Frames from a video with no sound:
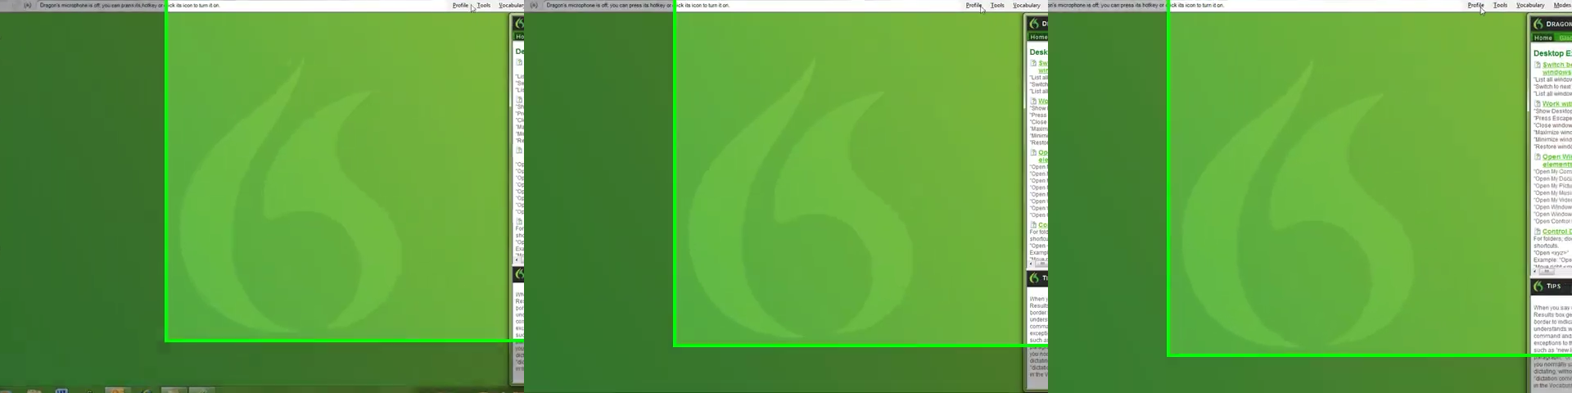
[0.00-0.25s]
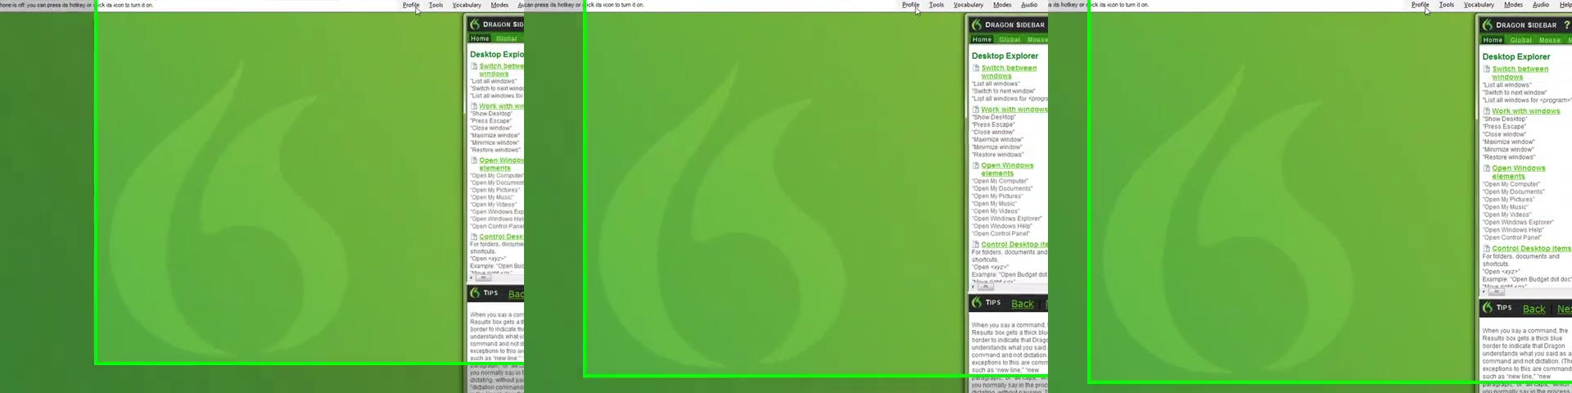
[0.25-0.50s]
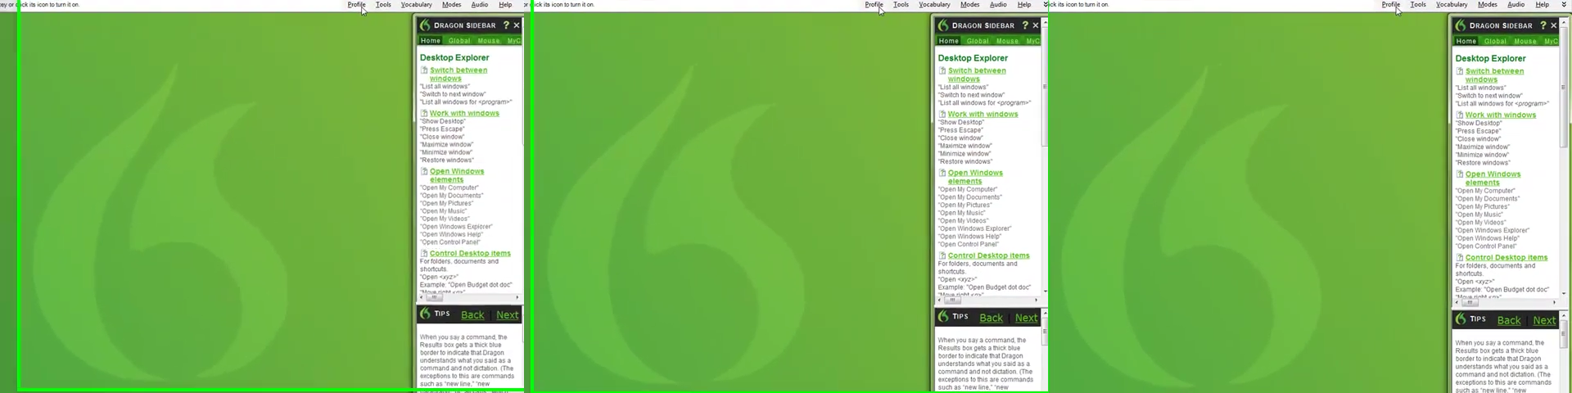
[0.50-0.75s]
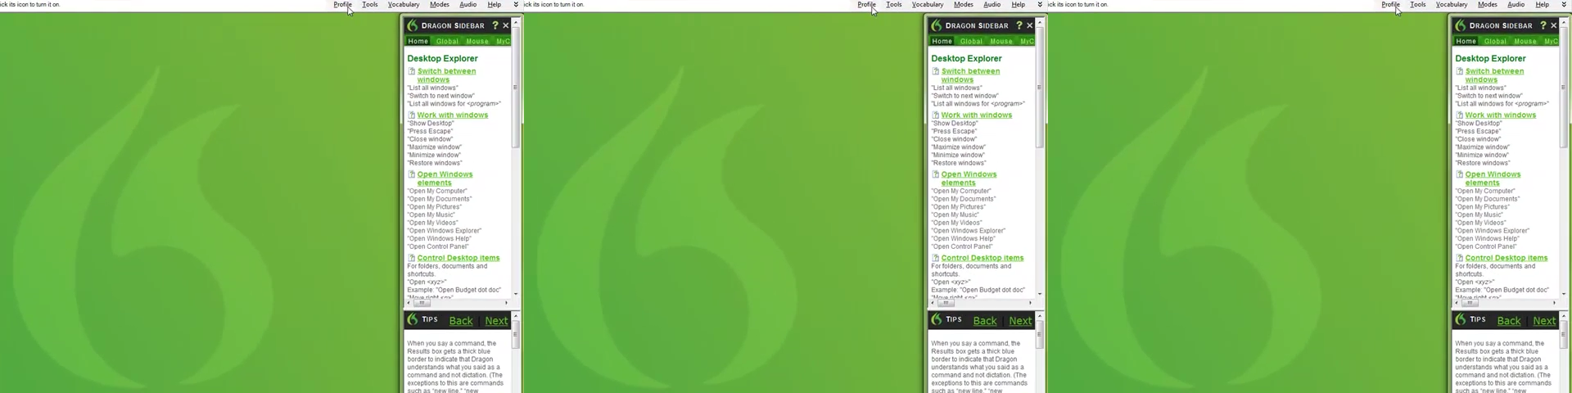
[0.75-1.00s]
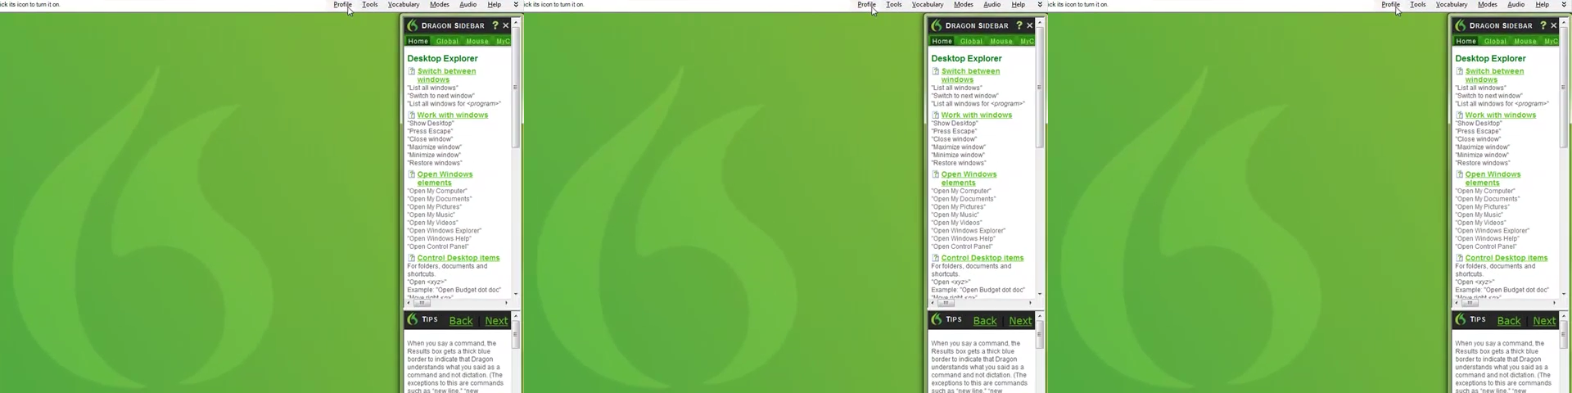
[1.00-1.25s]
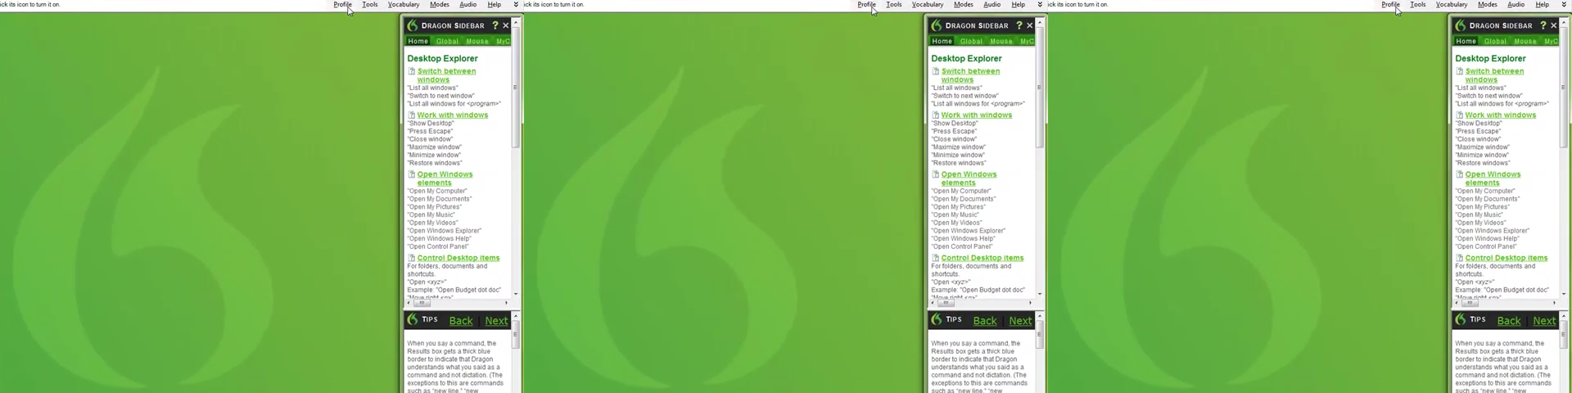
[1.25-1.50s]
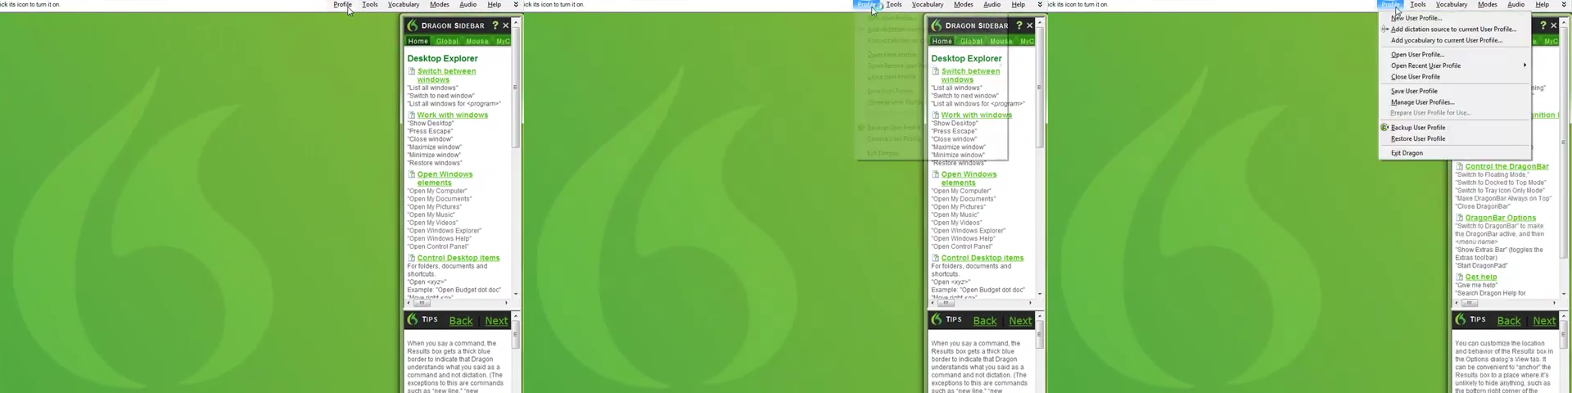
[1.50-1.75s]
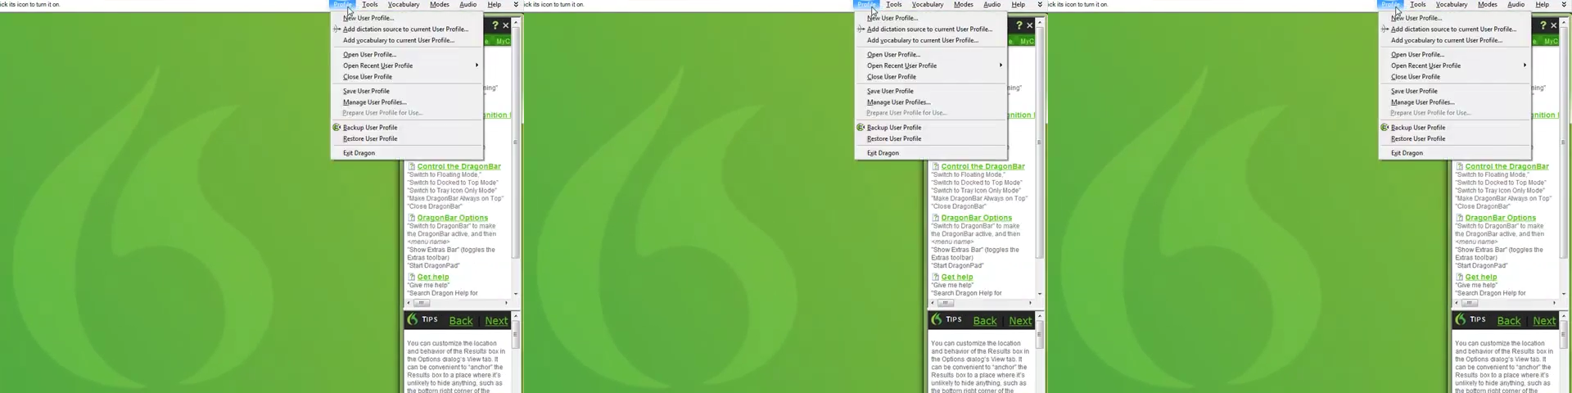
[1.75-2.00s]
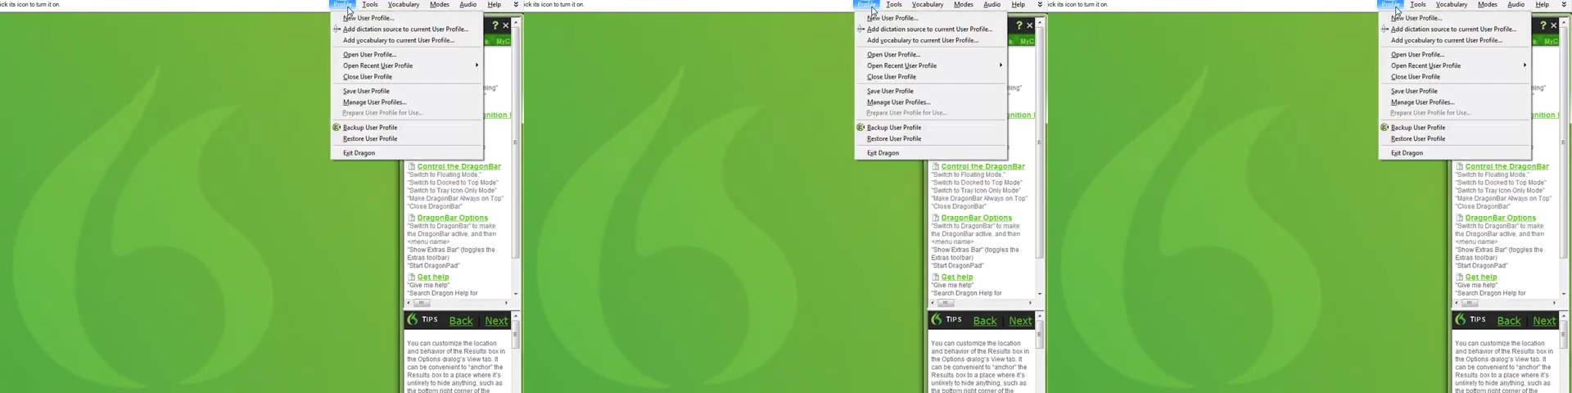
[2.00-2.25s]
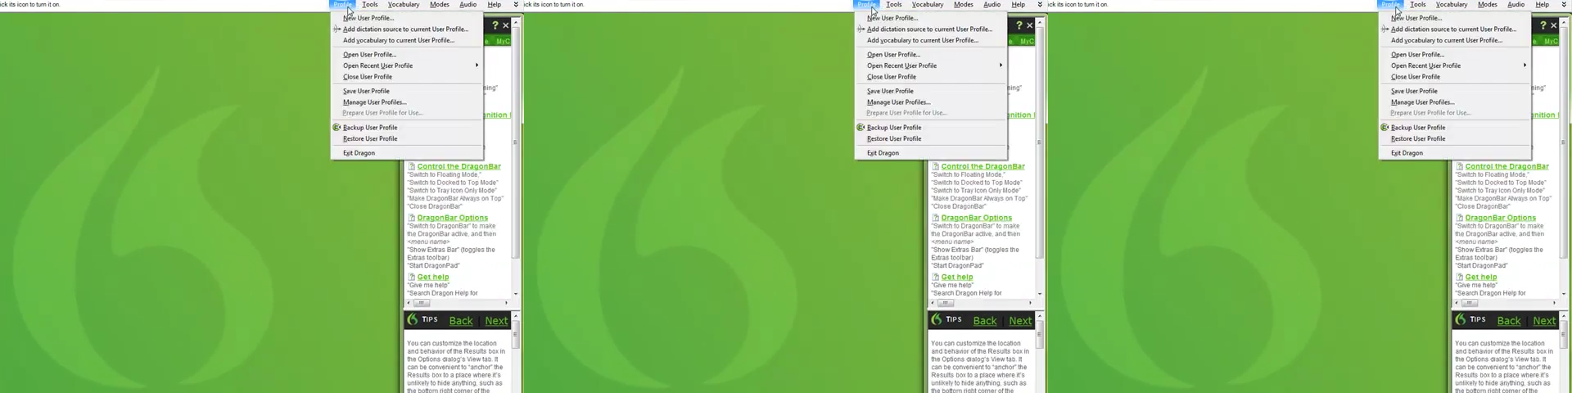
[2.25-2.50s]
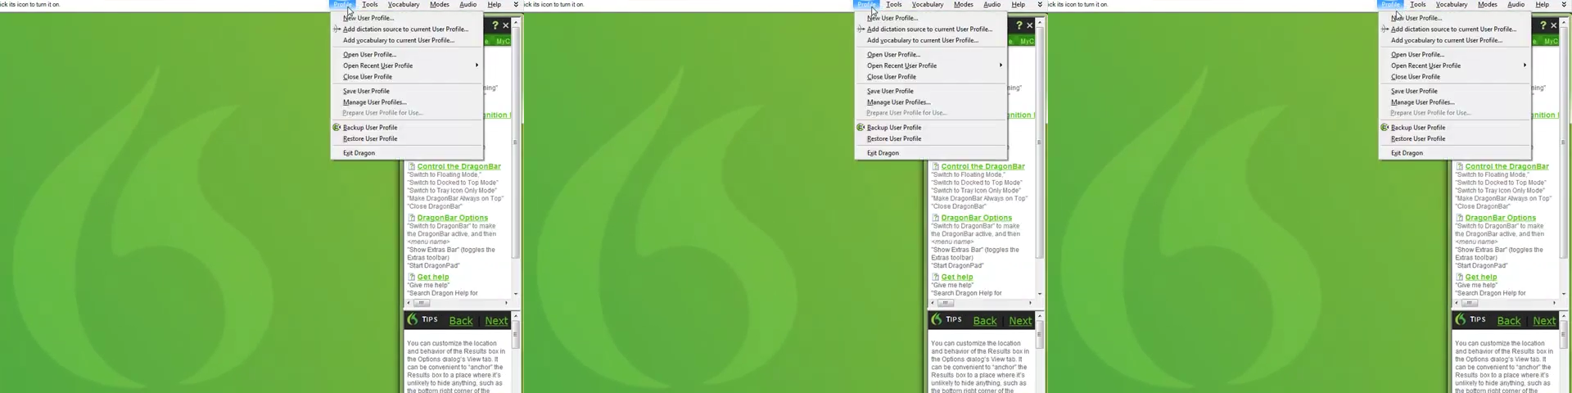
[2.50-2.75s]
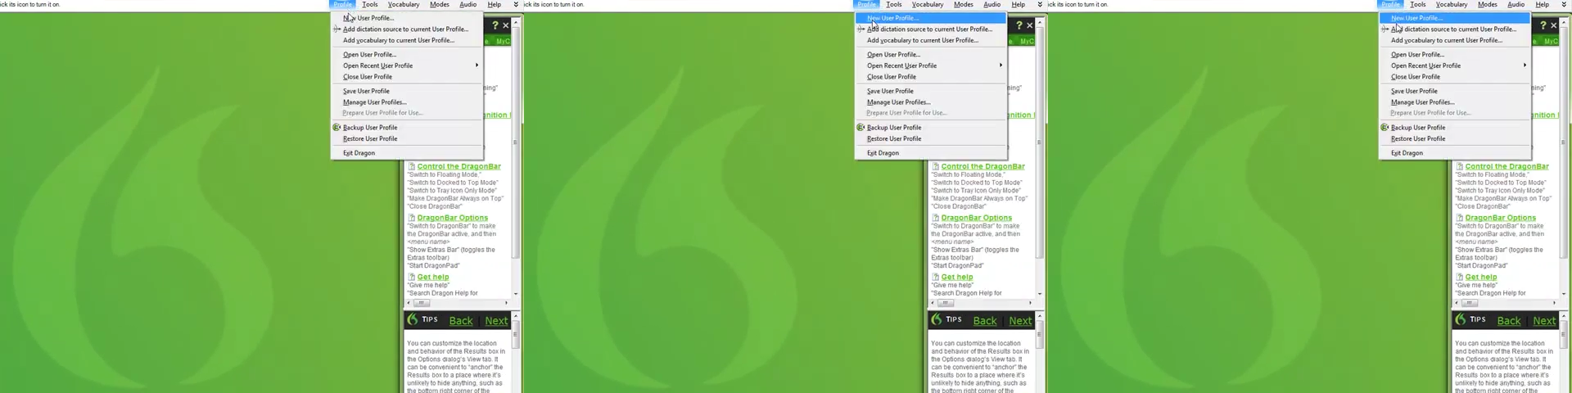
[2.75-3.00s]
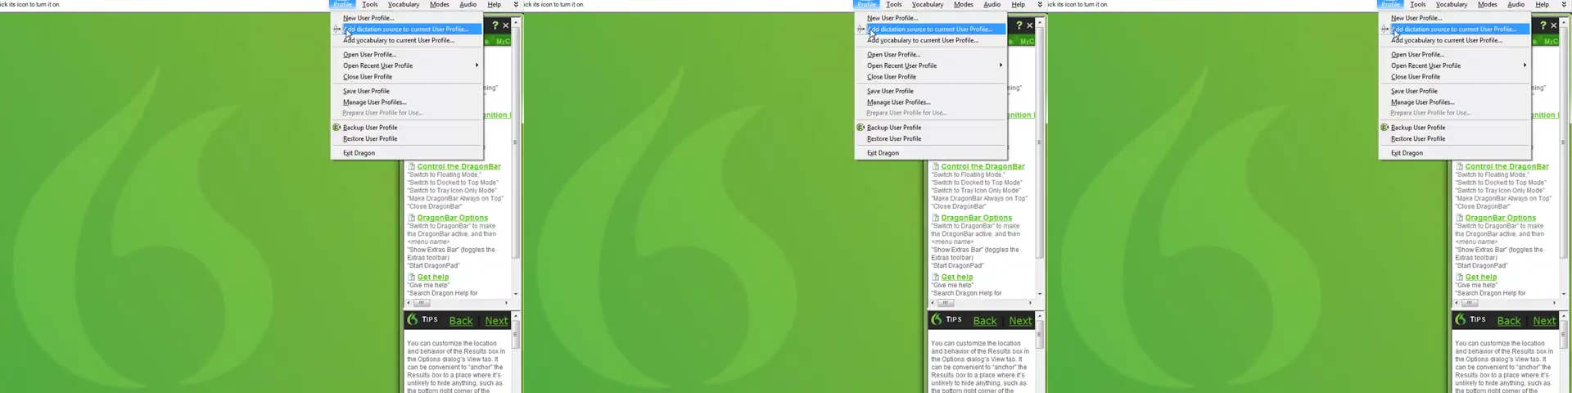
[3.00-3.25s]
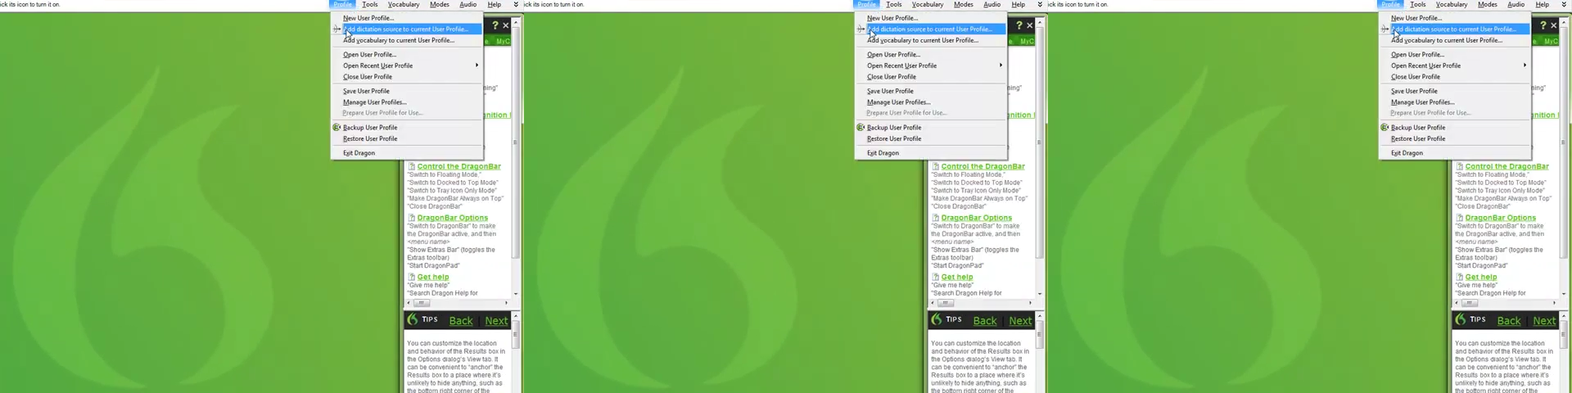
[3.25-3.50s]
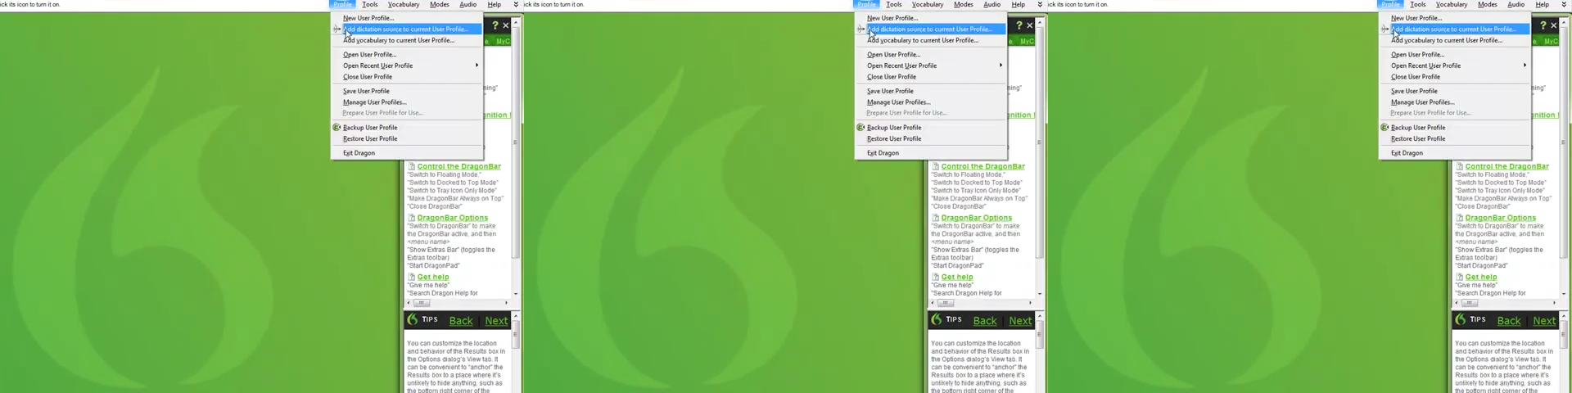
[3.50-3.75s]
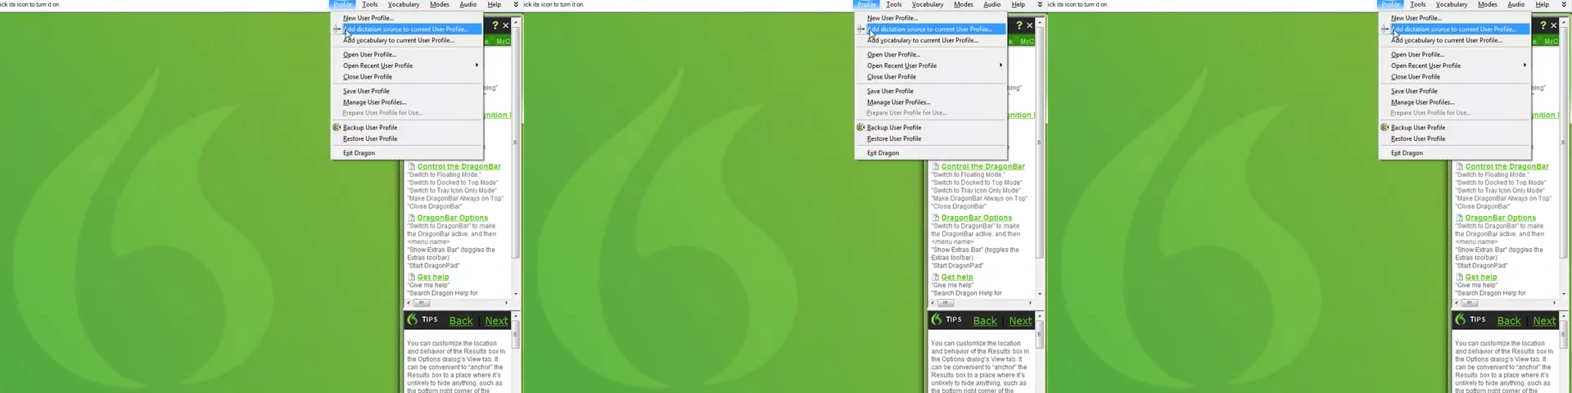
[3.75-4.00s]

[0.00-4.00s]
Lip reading: (no speaker visible)